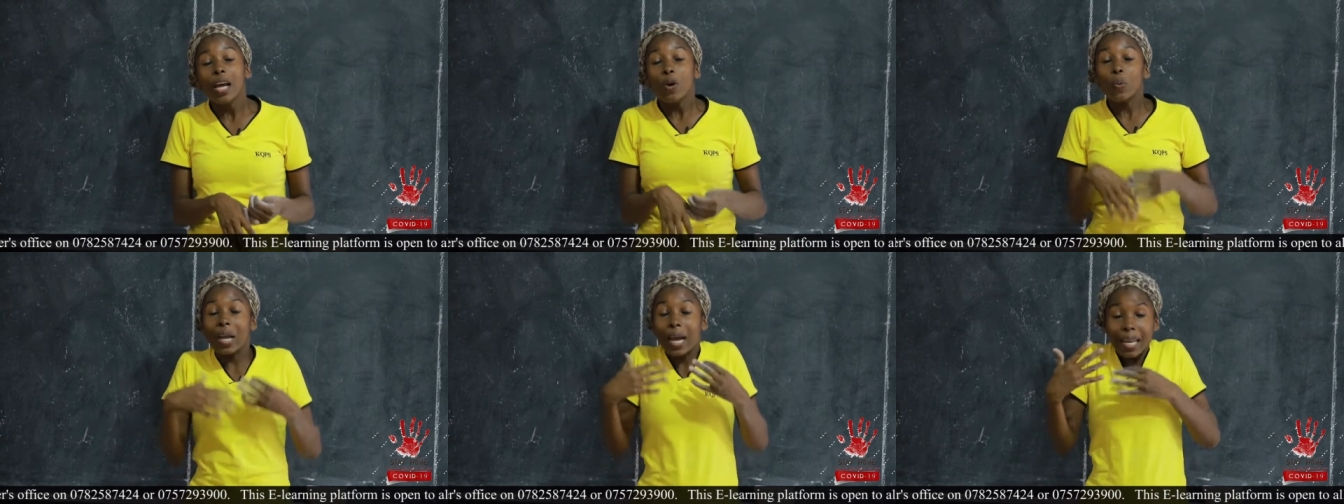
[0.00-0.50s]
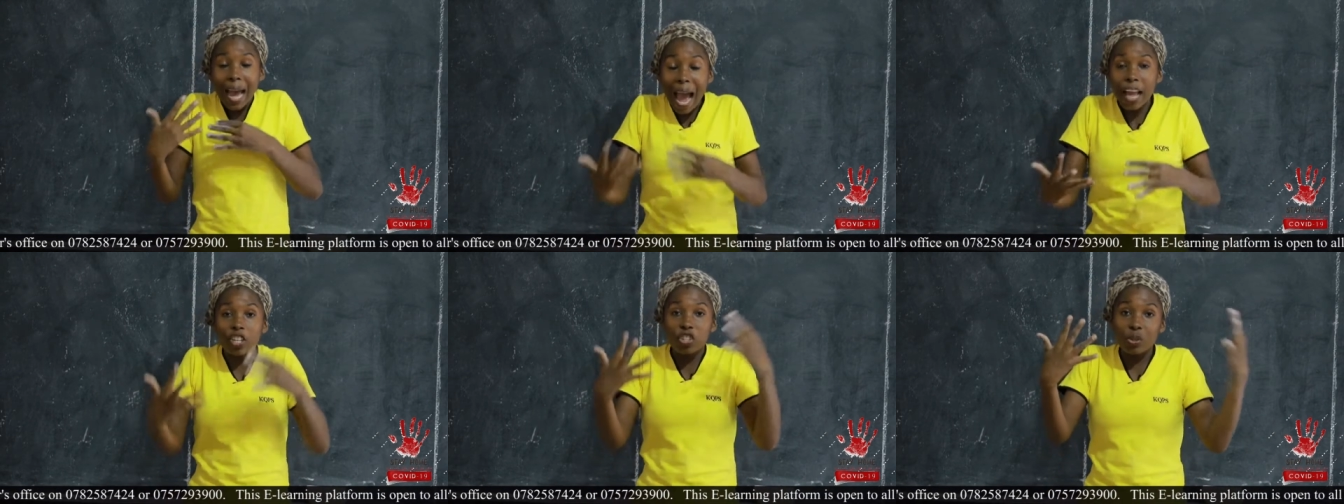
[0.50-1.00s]
We can
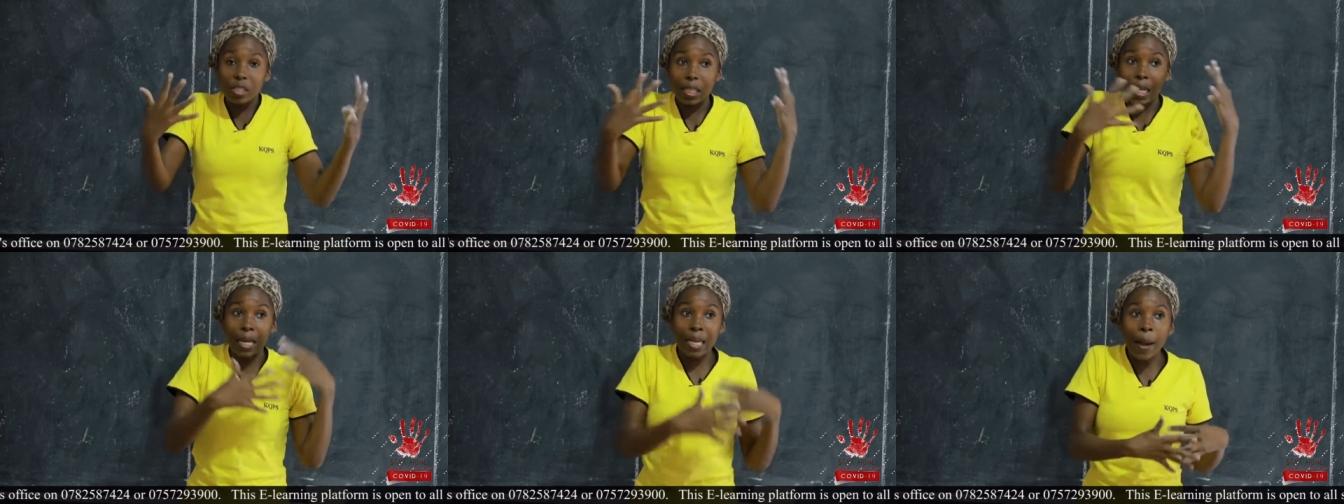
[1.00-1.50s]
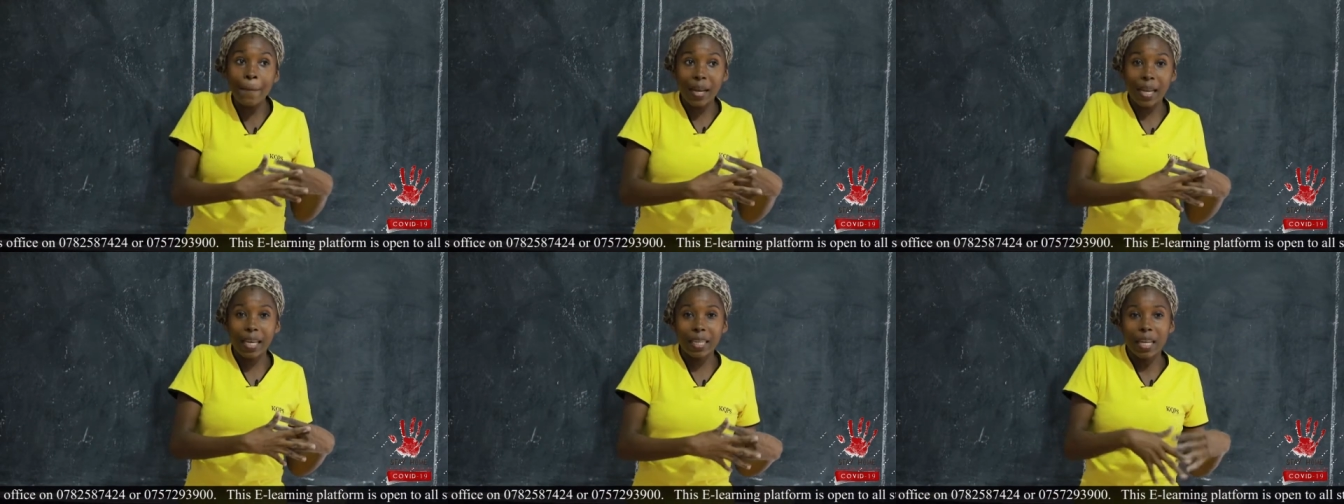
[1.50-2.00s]
add using a number
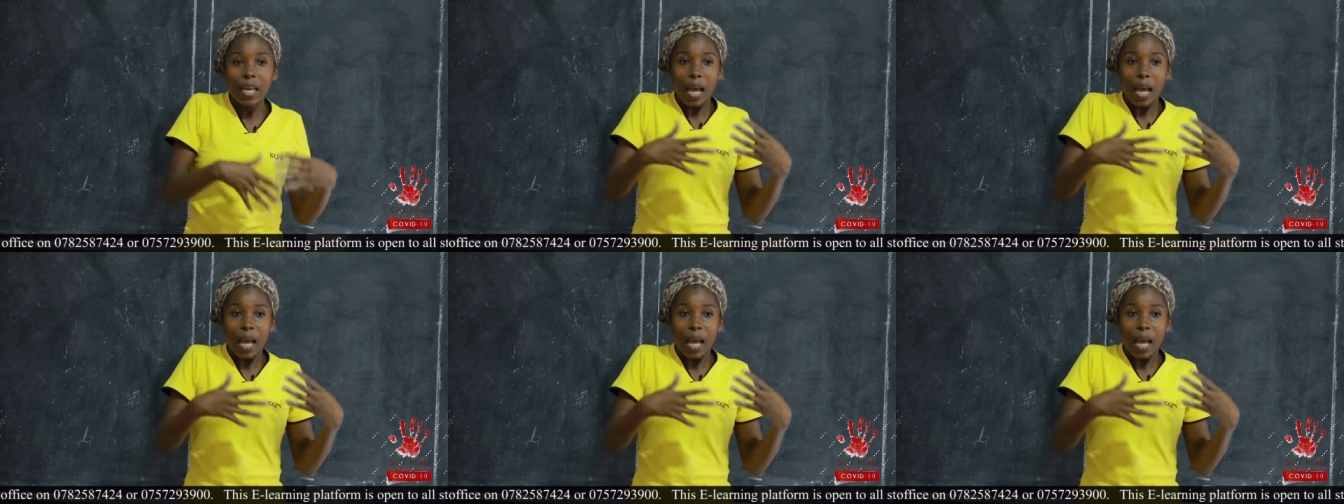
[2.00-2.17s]
line.